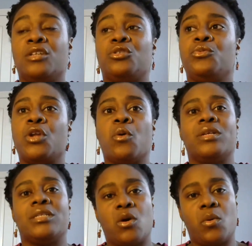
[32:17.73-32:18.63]
to know
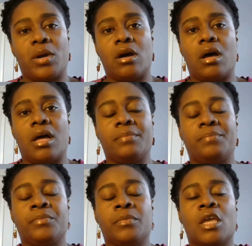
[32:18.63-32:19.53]
what's going on.
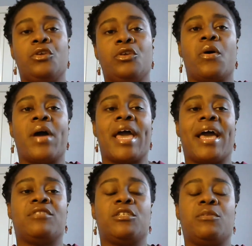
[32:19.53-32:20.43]
You don't
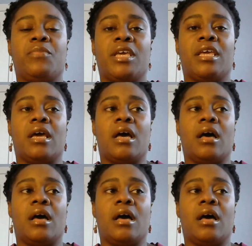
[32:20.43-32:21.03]
have to be